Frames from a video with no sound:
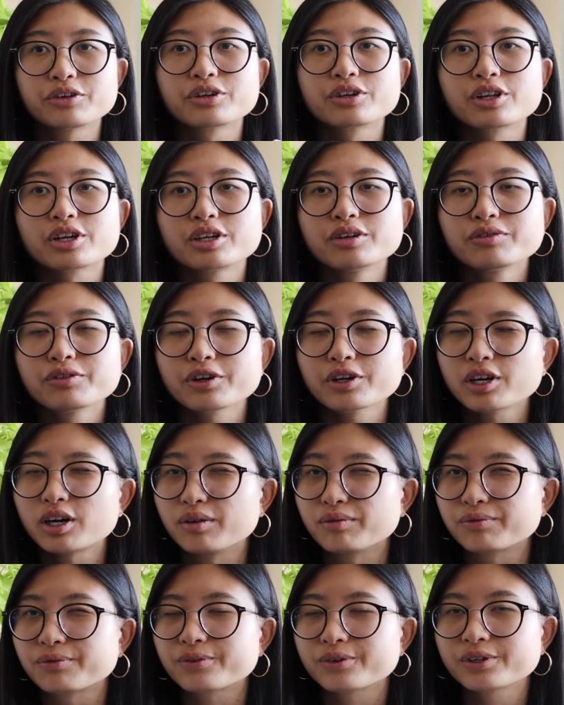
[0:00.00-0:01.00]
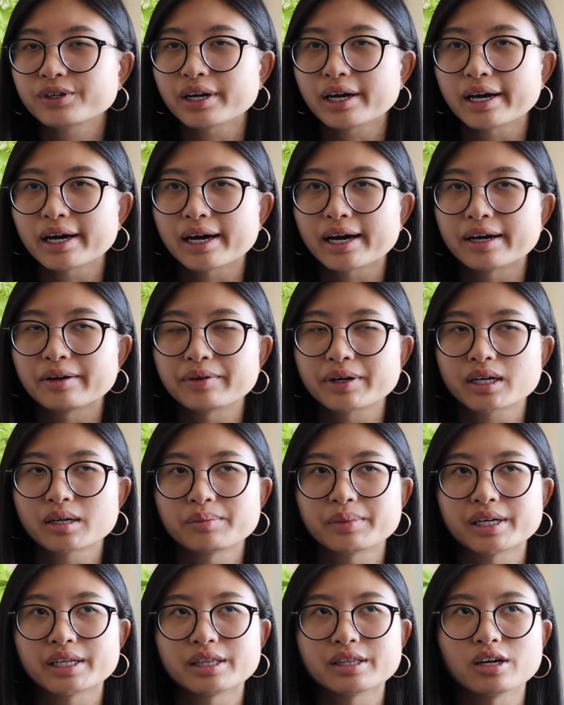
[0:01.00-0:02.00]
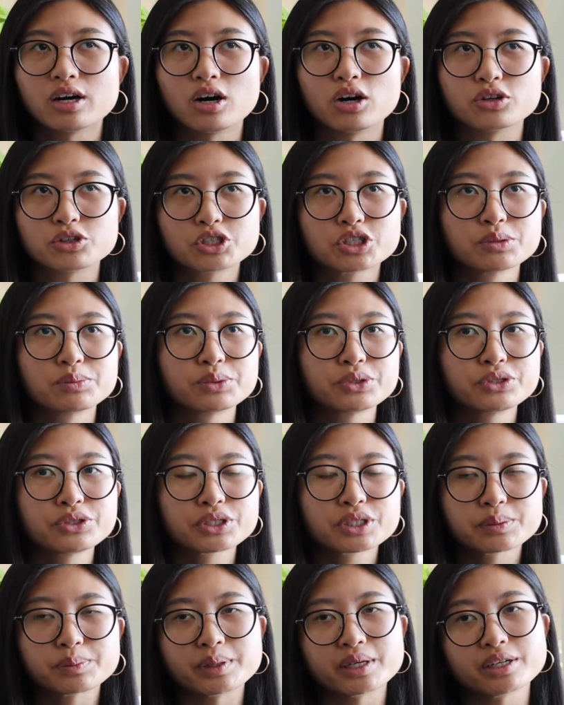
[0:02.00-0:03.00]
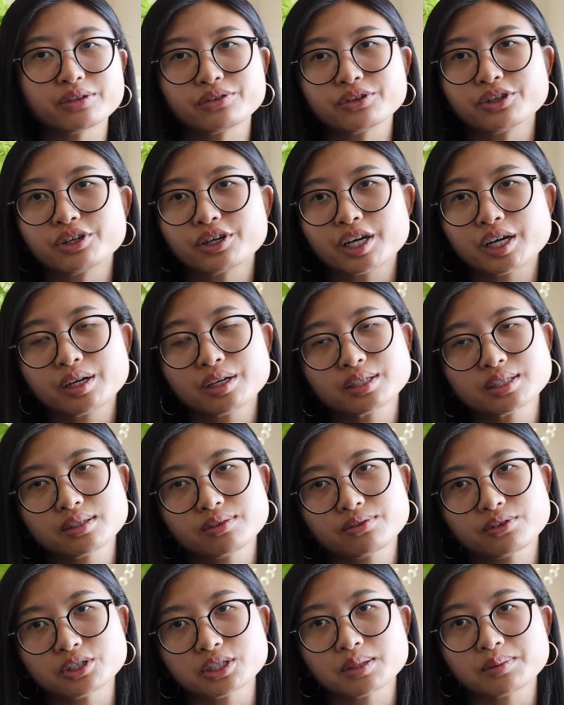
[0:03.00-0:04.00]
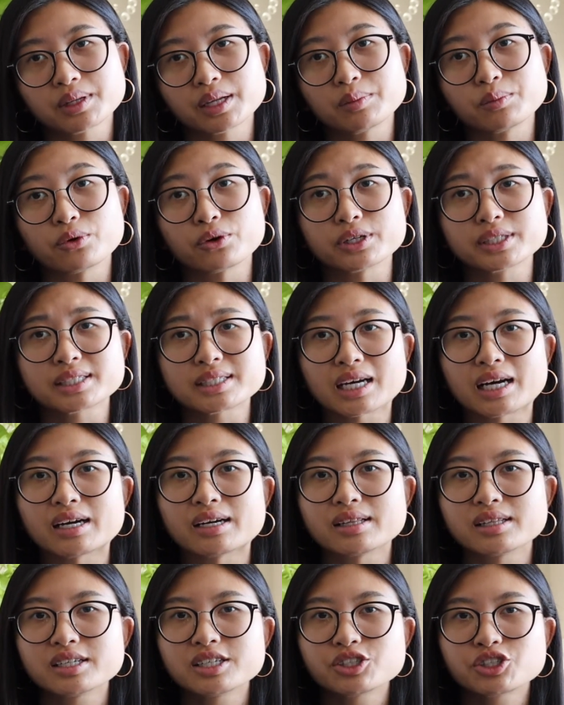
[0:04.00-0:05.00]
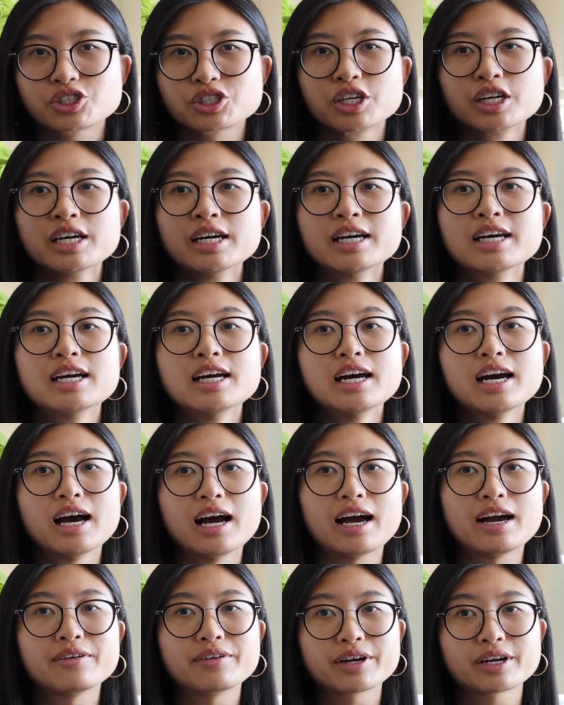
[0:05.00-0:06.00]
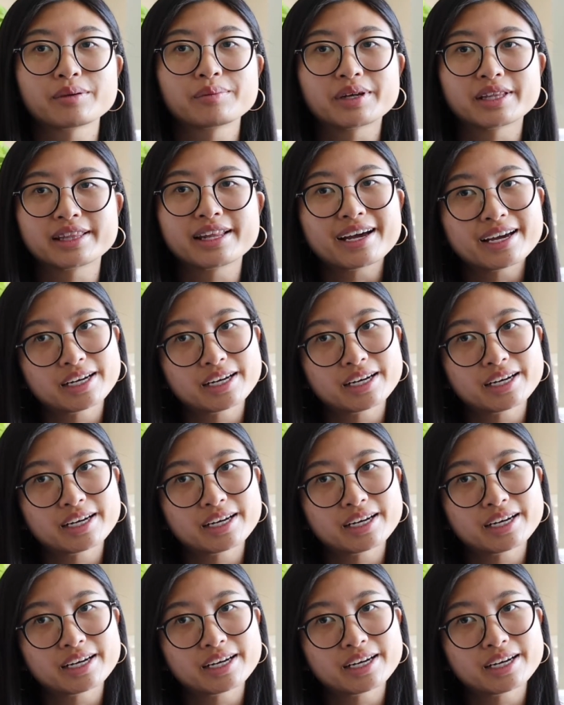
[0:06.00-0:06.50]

you're looking for comfort, I recommend the Ultra Boost, but if you're looking for something more stylish, I recommend the